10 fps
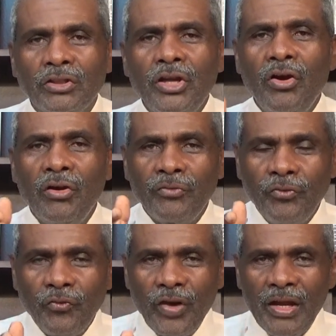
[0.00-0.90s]
There are
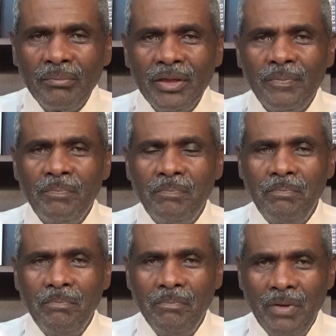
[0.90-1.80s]
family
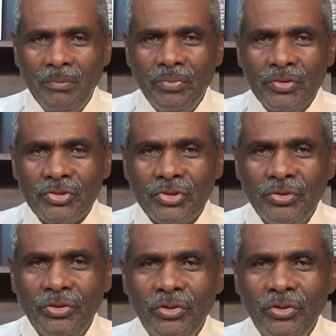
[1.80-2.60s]
members